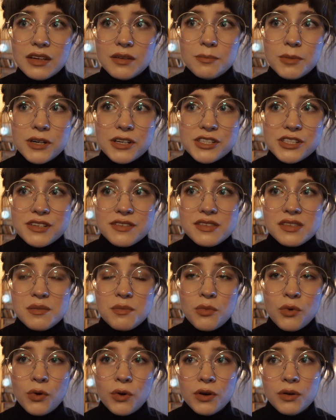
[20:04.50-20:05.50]
purchase some
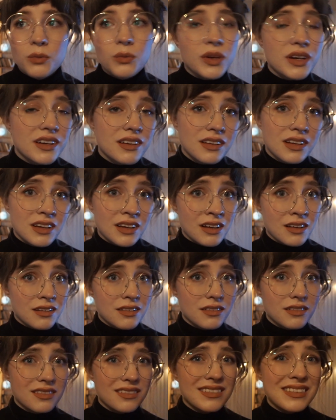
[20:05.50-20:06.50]
more wooden
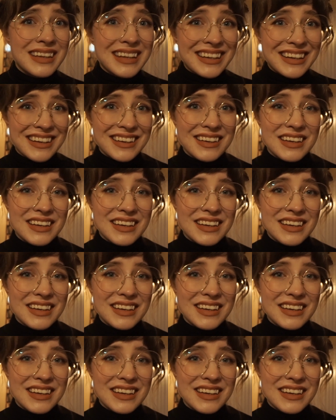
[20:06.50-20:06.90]
knitting